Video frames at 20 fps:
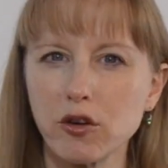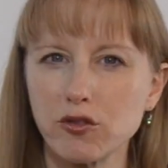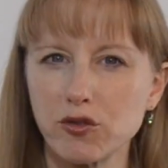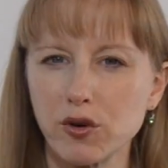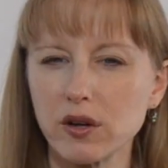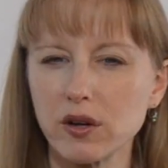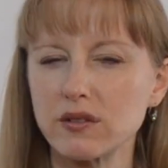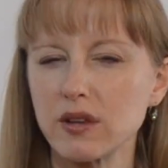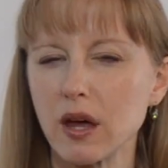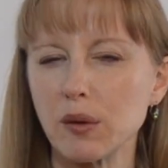
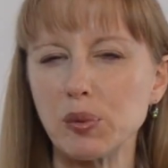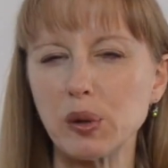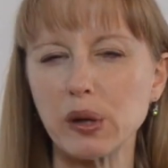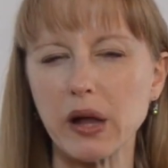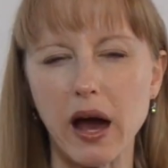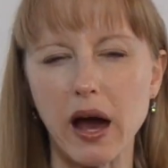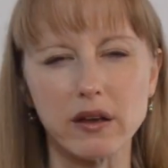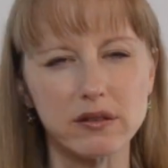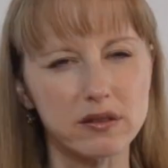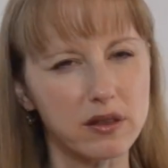For example,
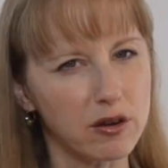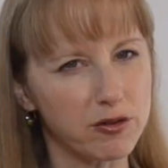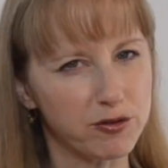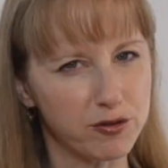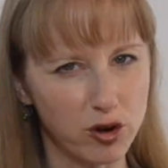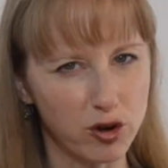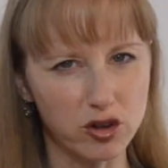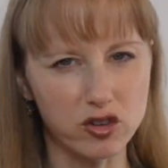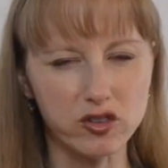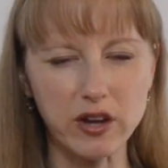as they
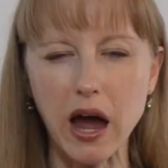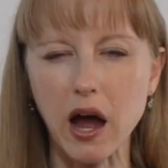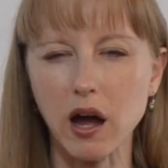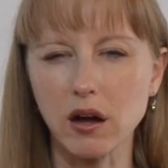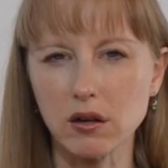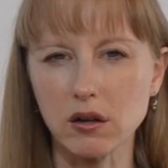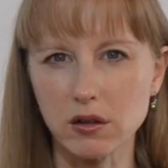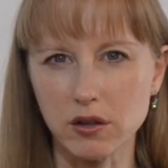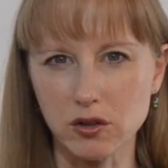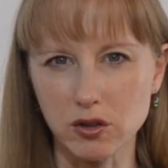first
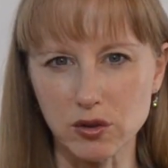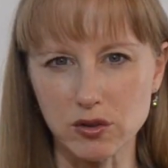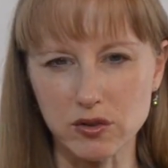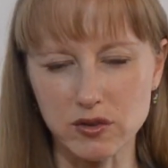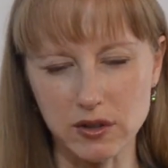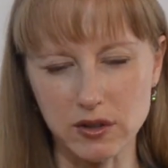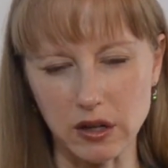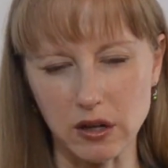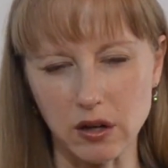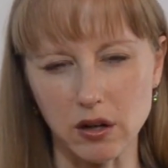tackle a new
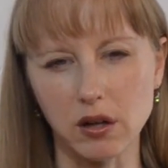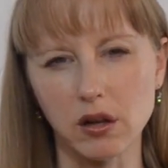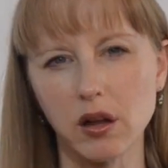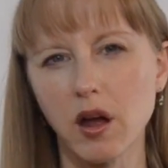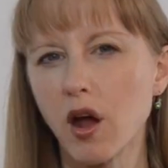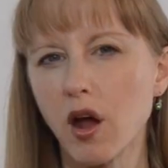skill,